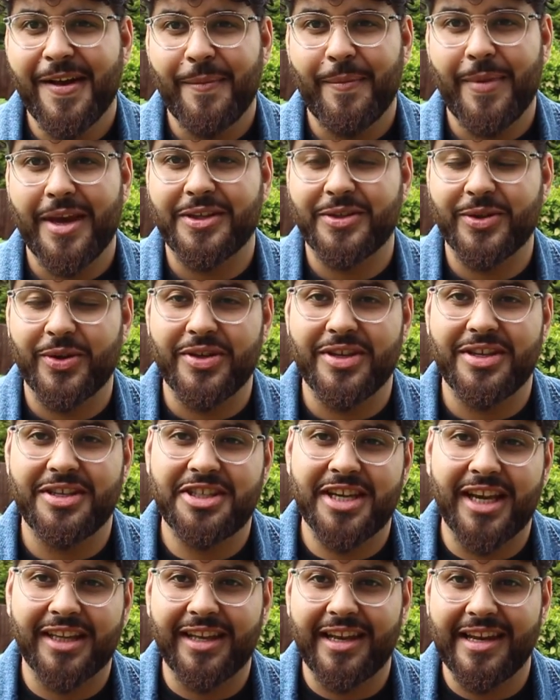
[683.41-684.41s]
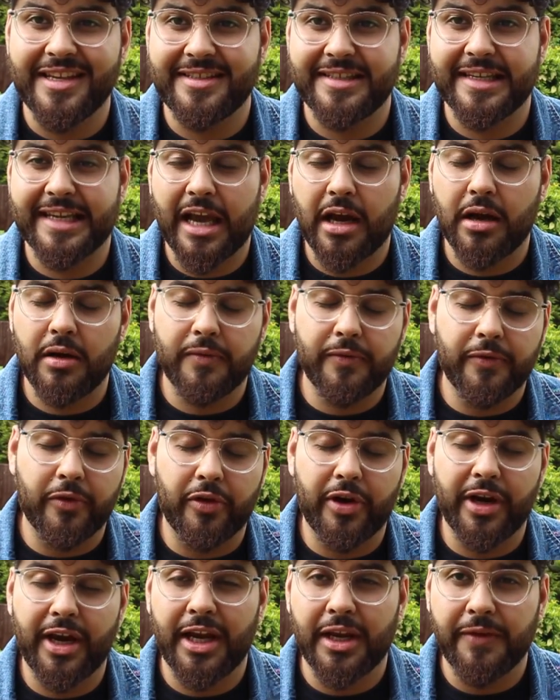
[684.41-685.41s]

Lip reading: make sure you check the listing out for it.